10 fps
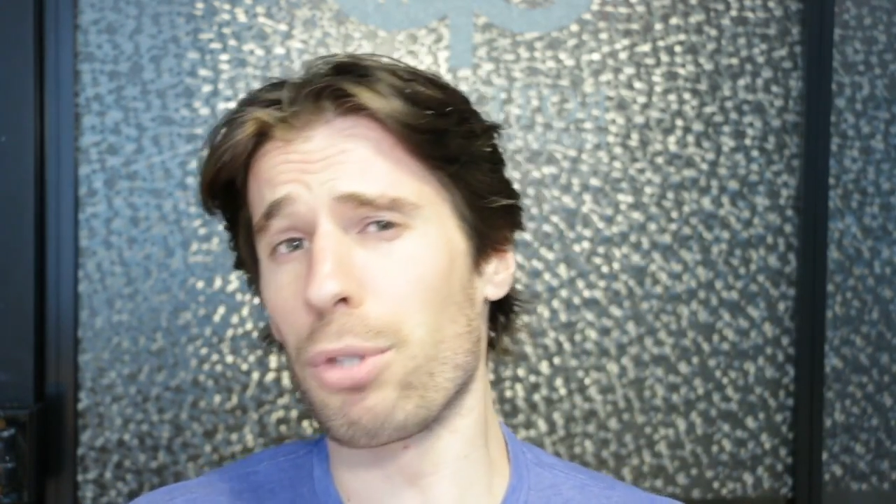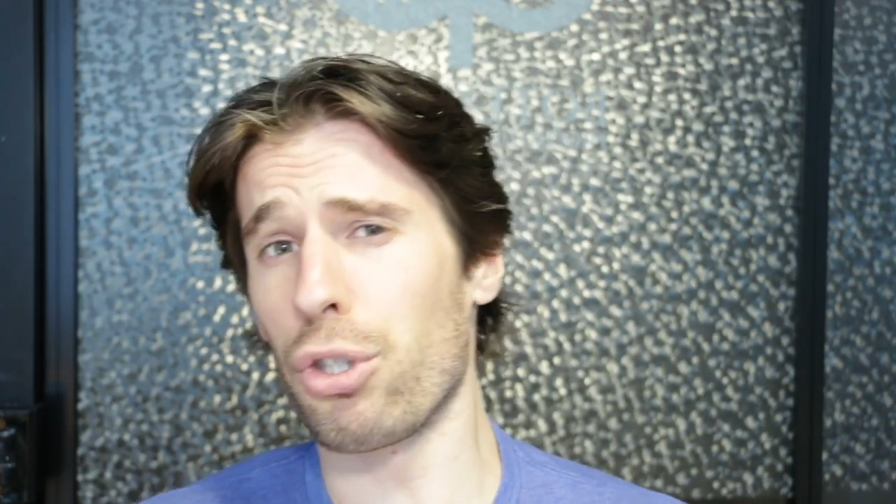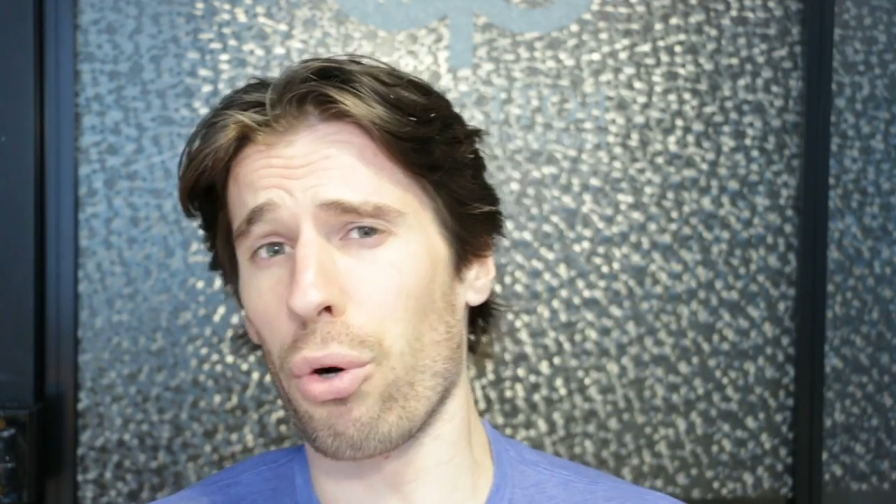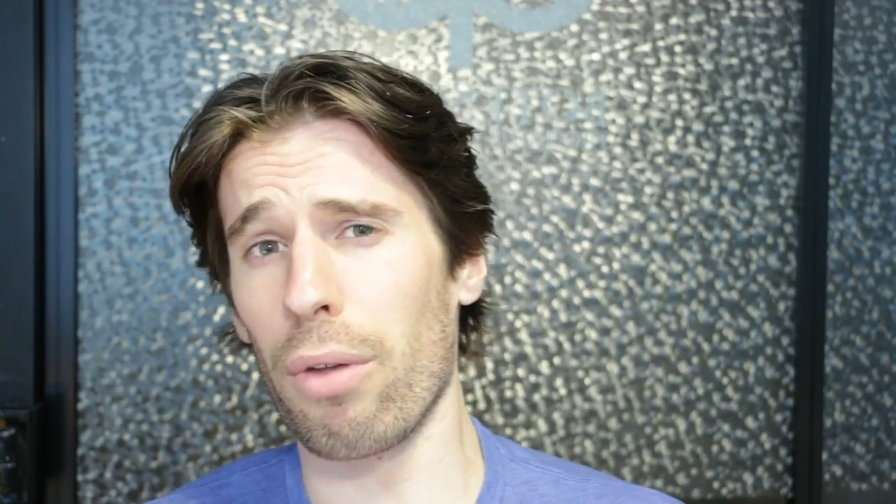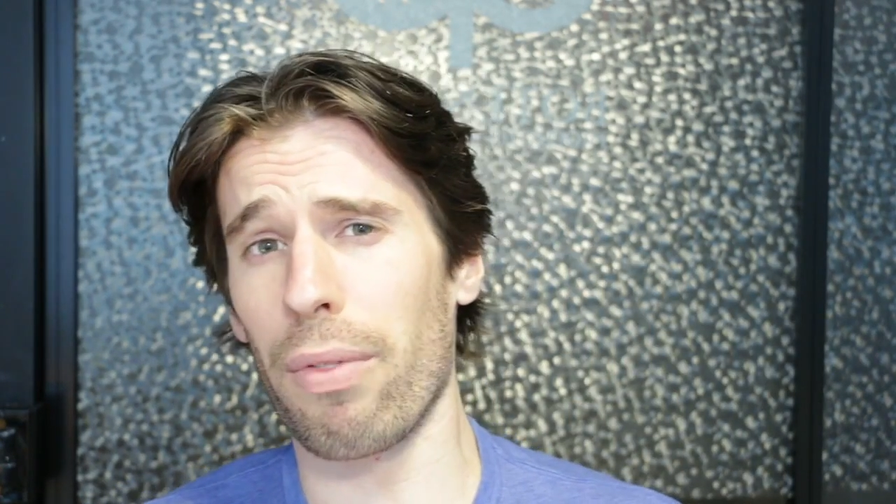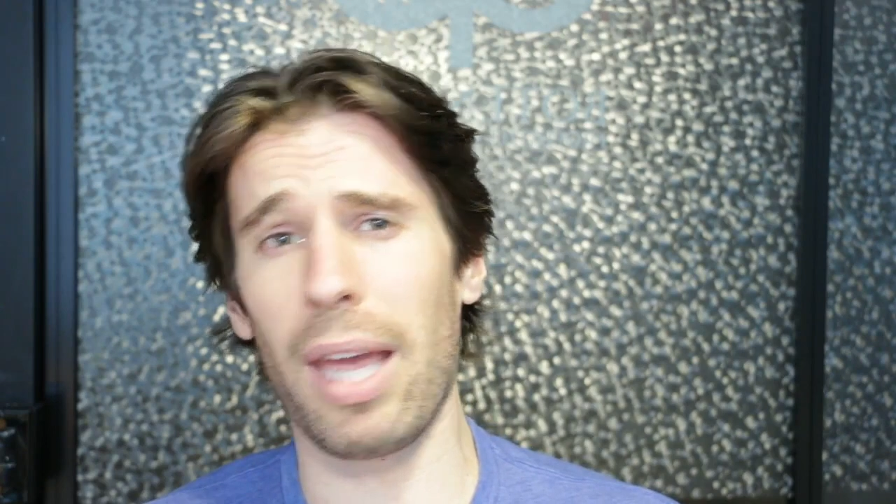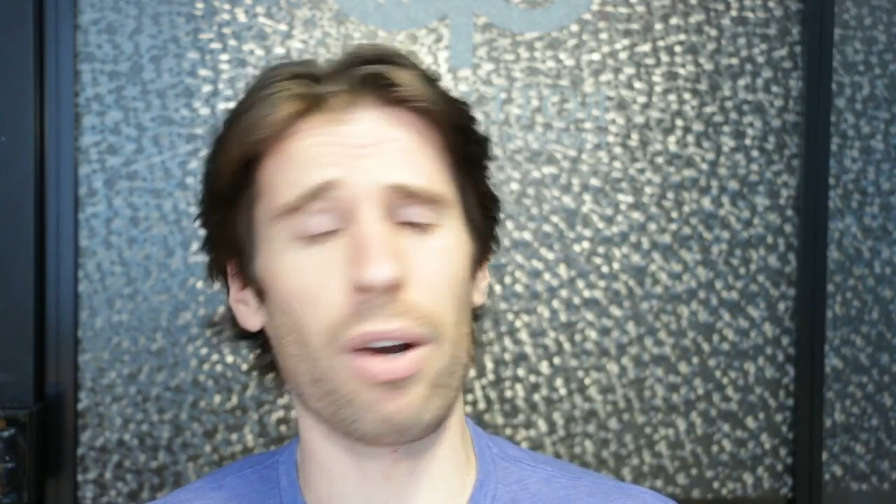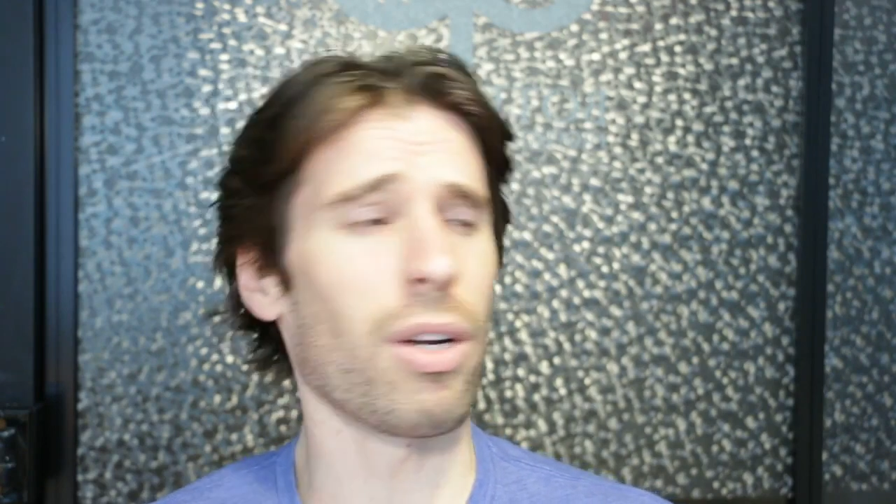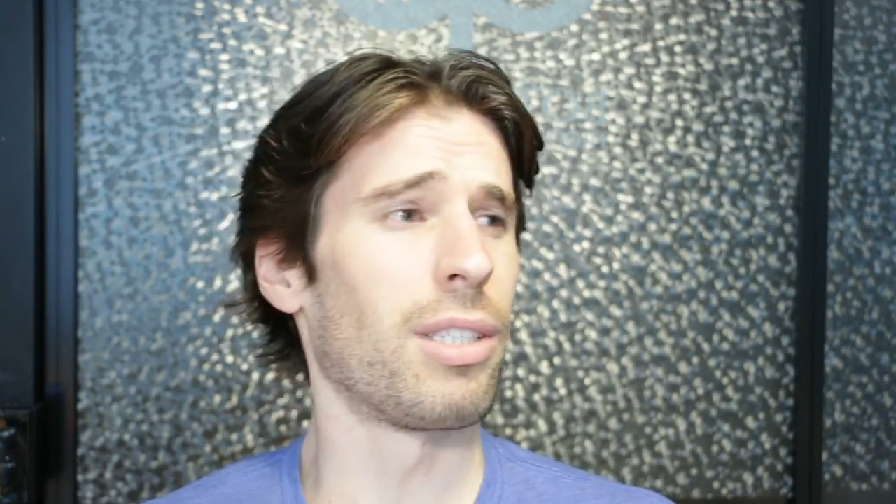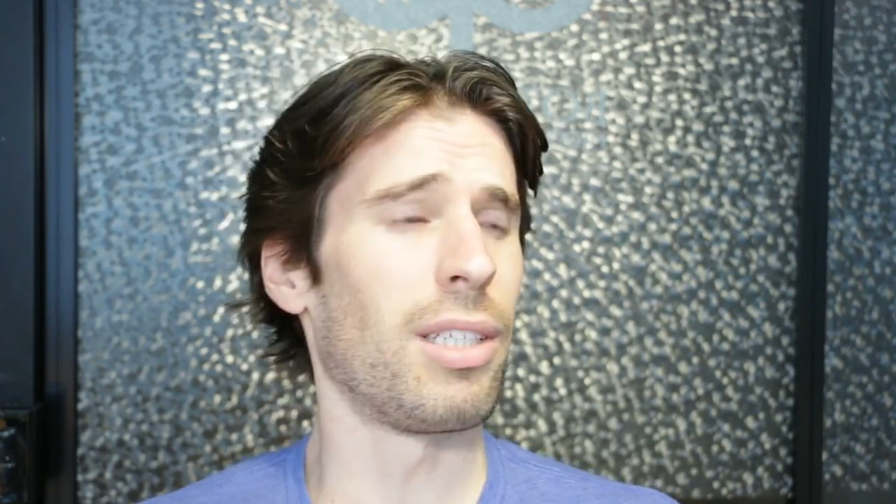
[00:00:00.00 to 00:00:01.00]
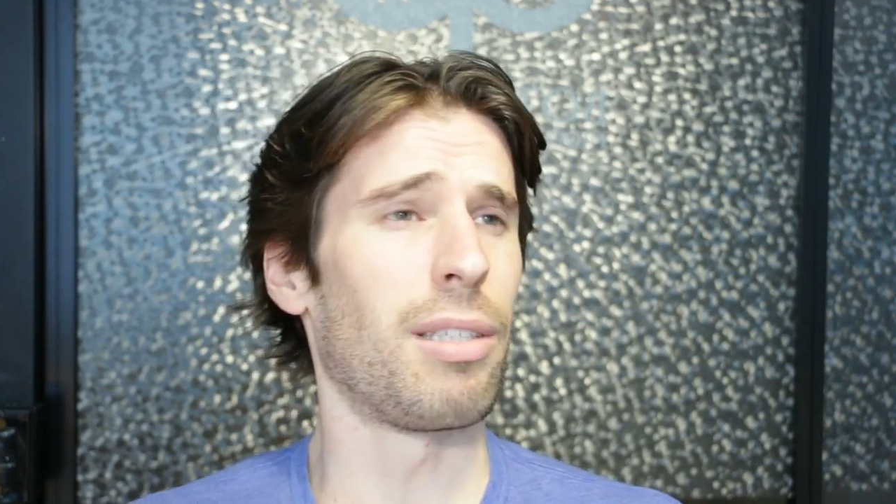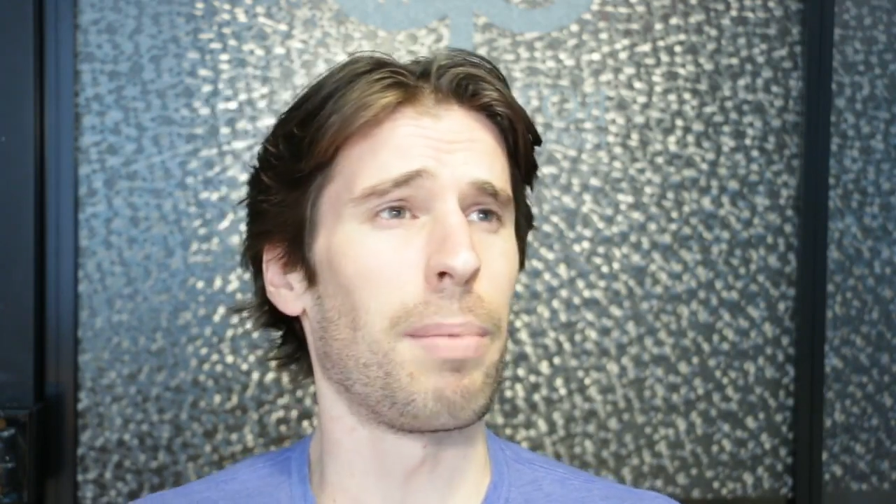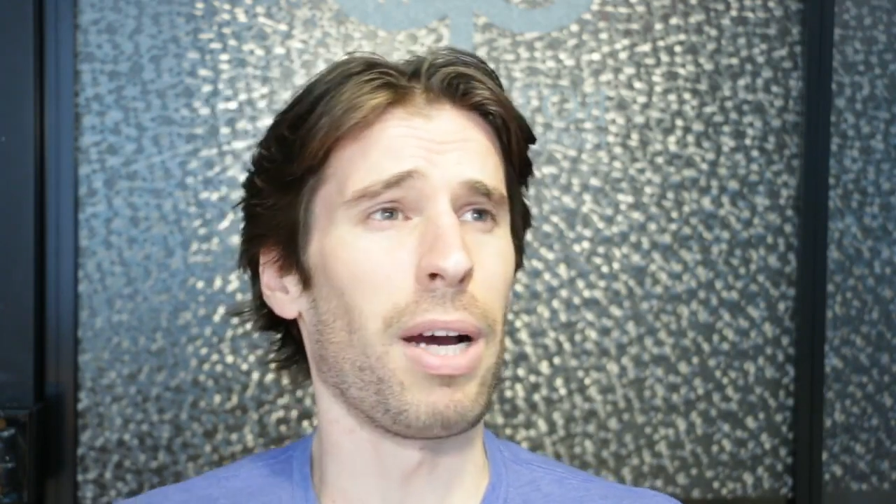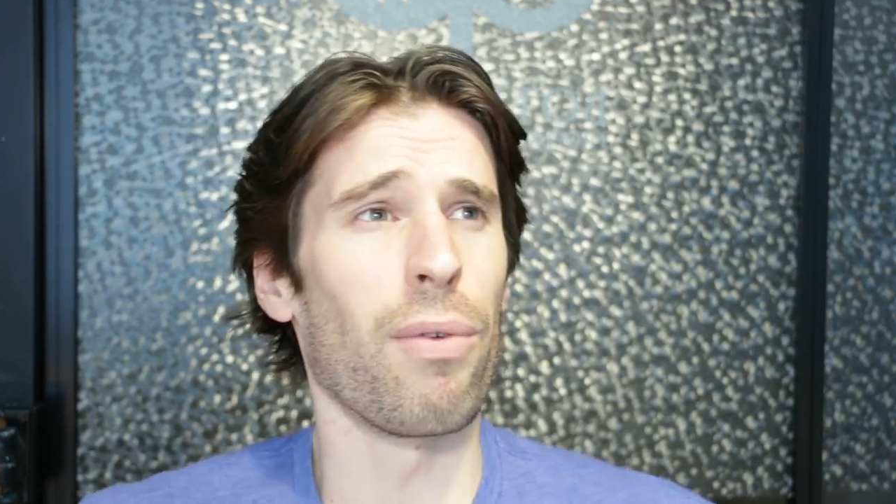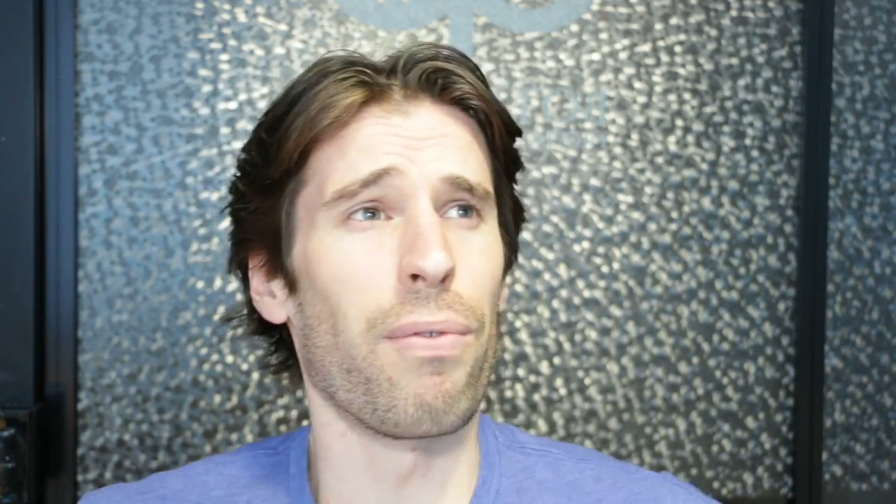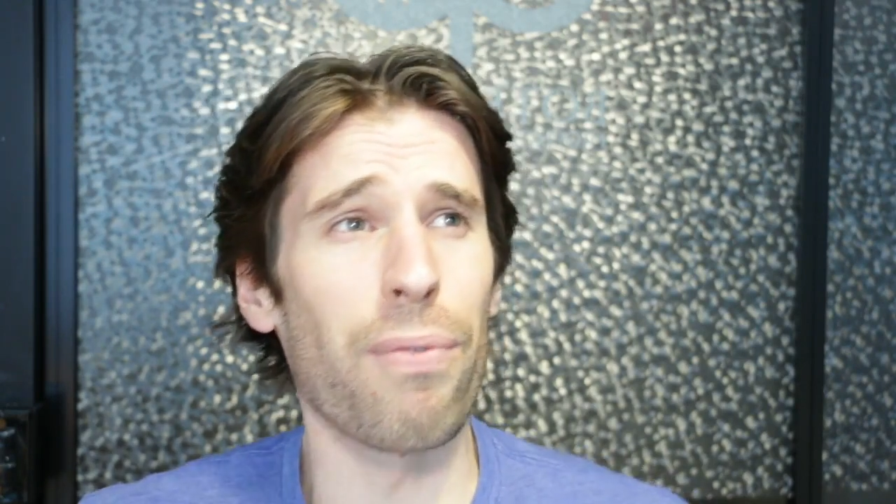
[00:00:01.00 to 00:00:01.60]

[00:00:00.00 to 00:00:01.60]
I'm sort of there because it's about